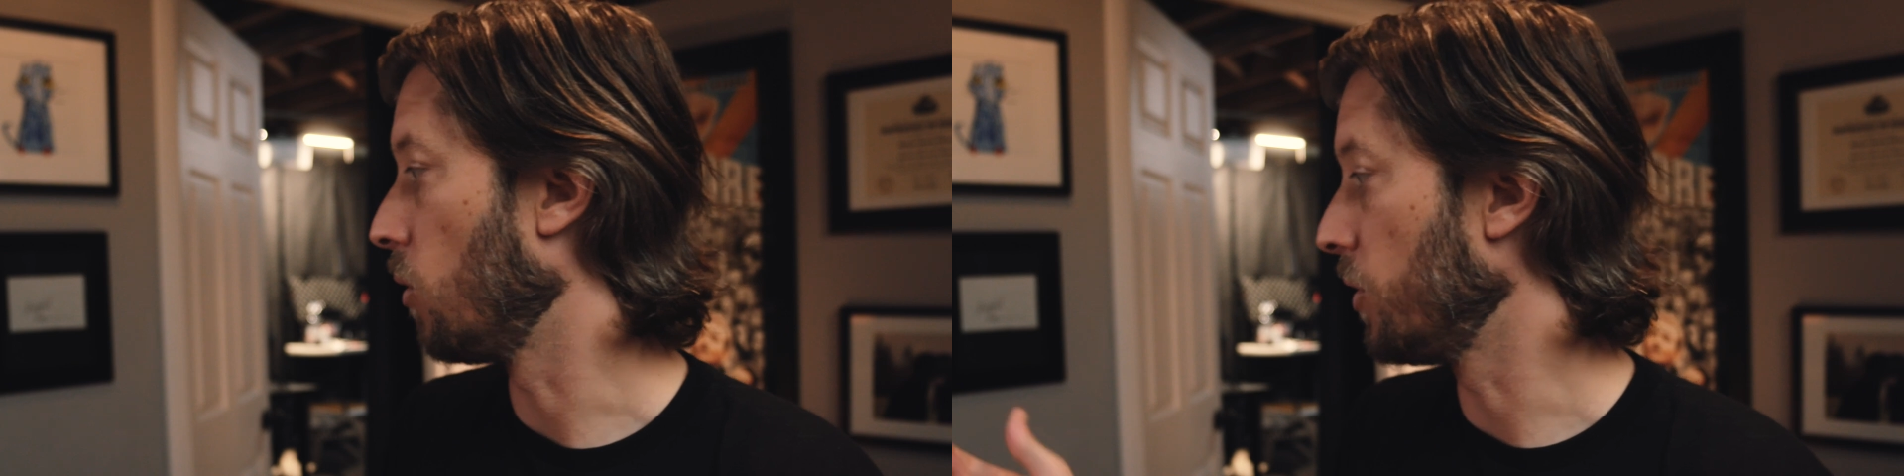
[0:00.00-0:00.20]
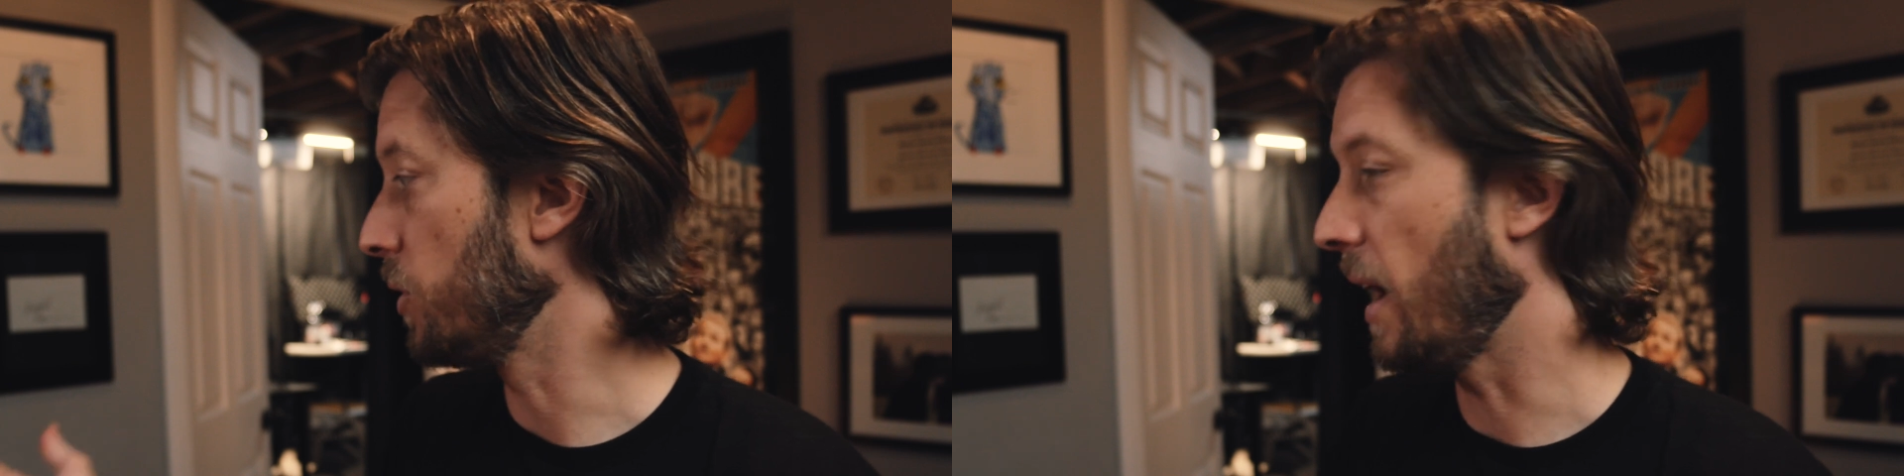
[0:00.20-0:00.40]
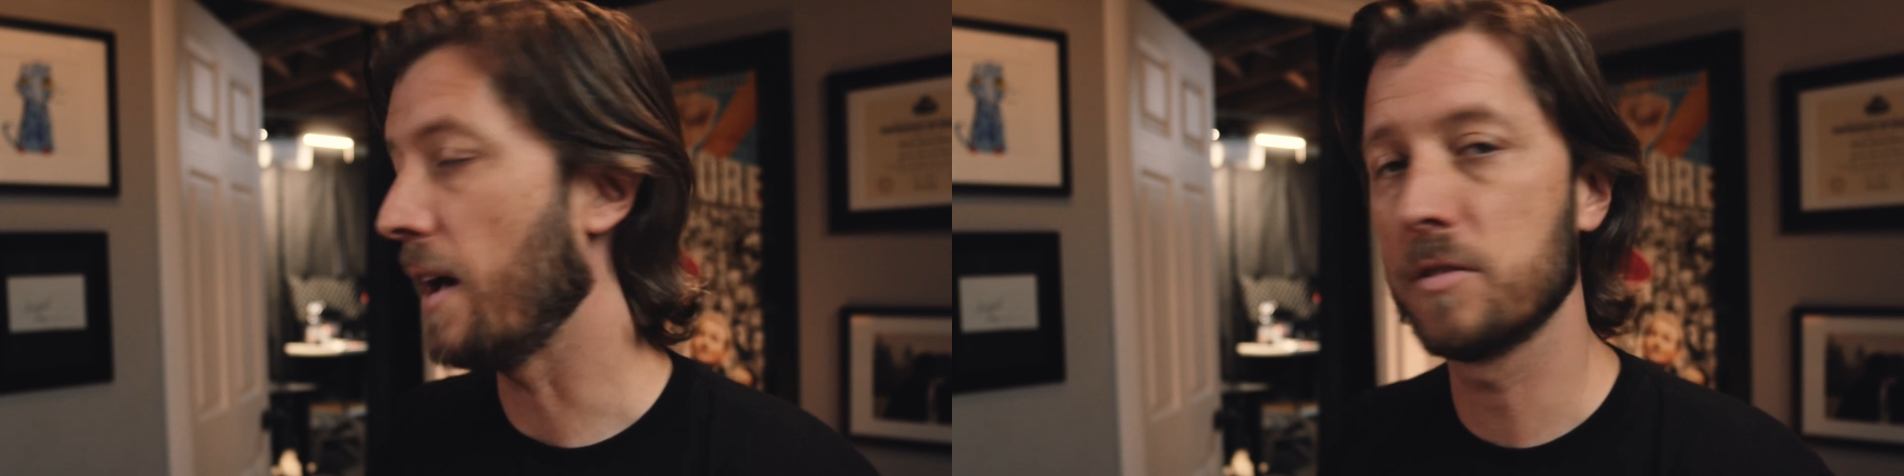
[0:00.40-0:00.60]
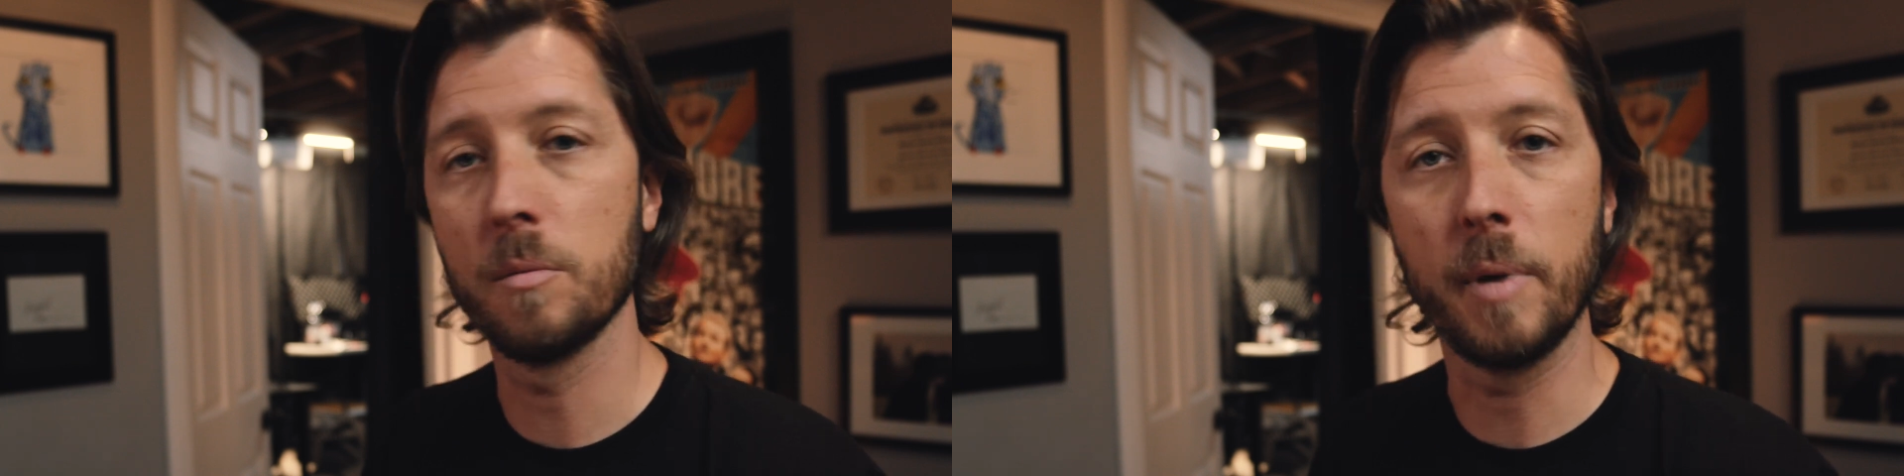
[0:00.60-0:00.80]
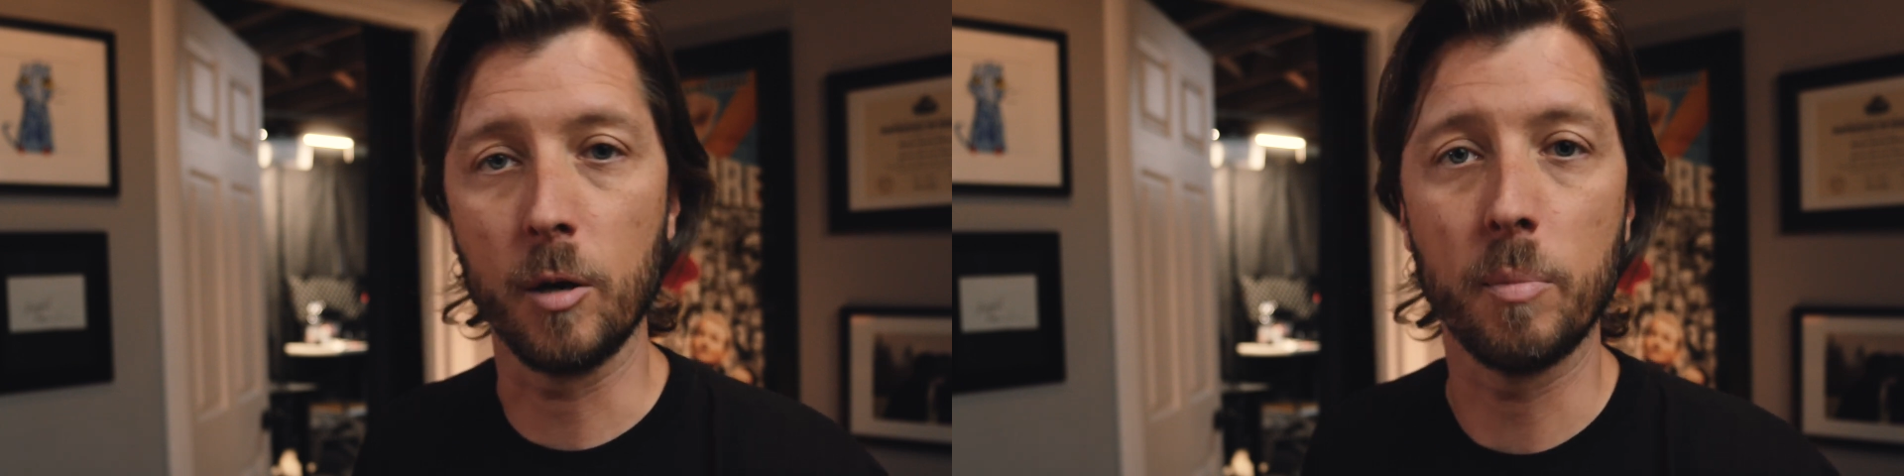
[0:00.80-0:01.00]
or you have
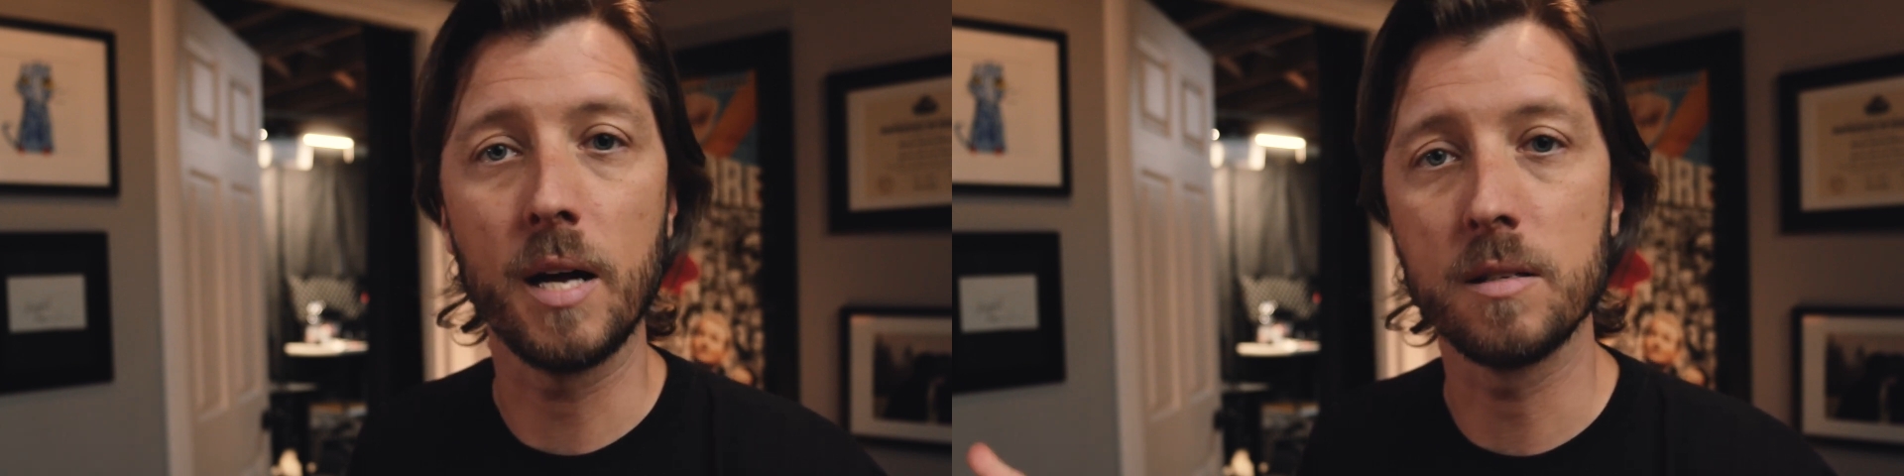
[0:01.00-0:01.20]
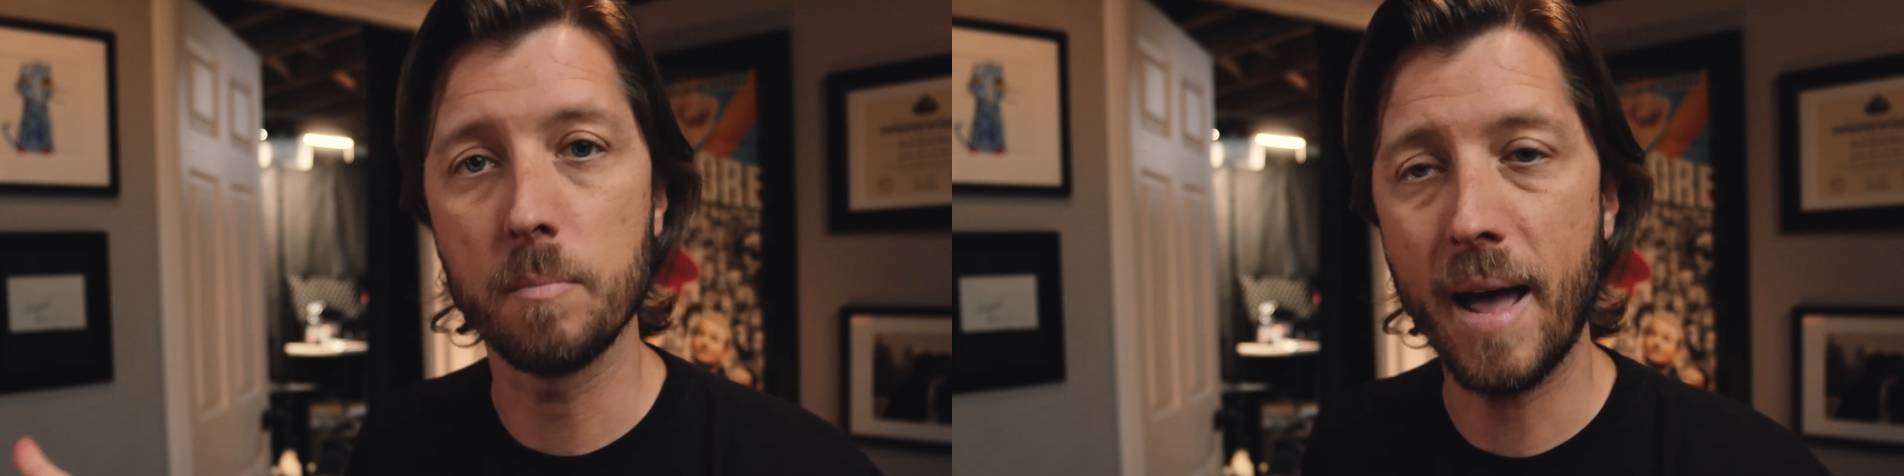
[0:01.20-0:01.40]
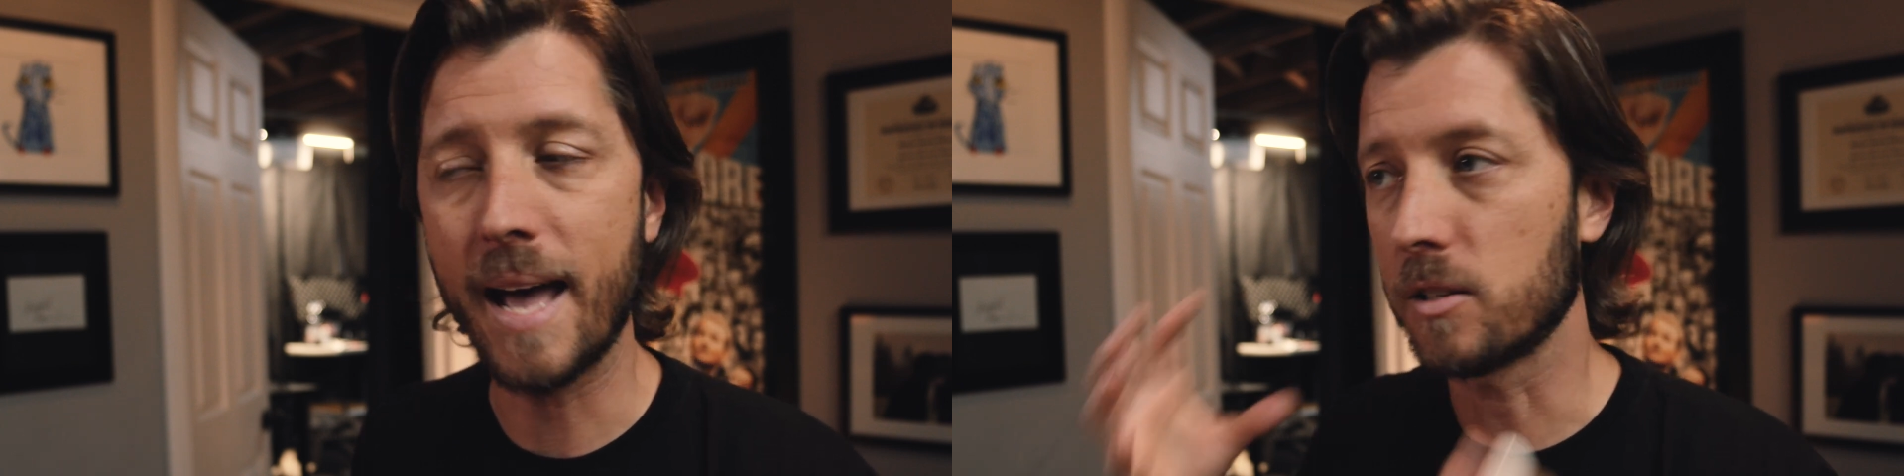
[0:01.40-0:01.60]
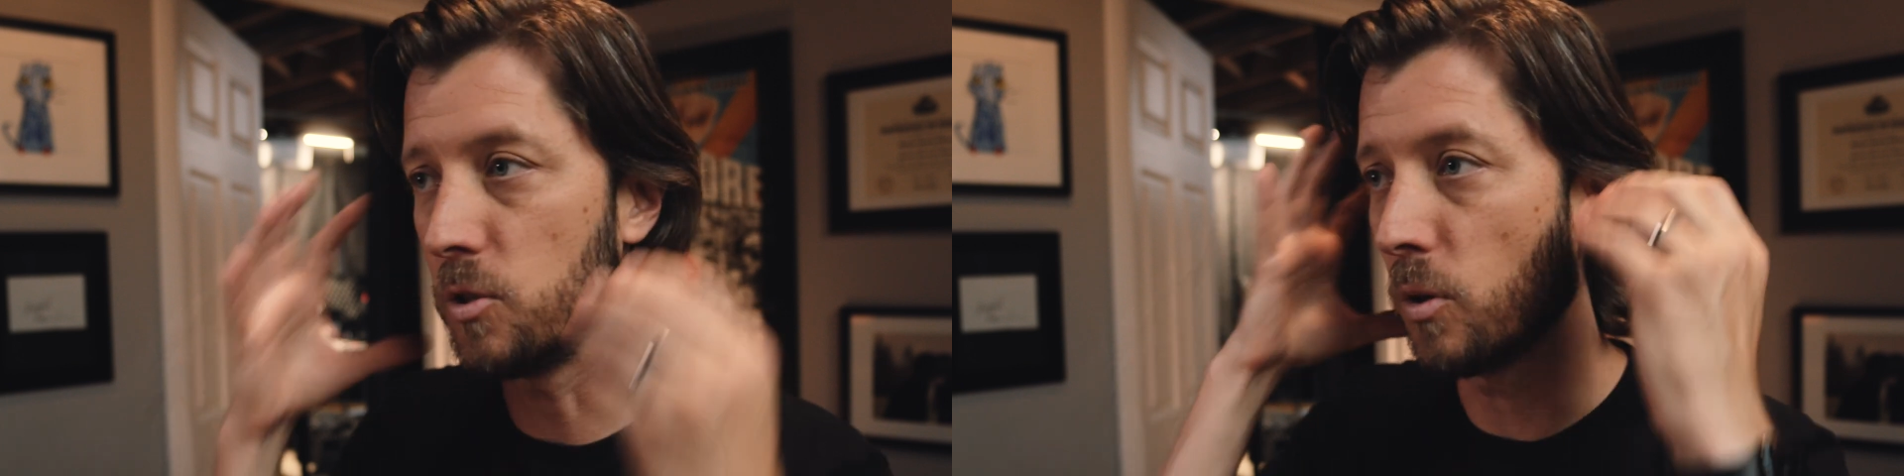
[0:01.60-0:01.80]
some AirPods Max,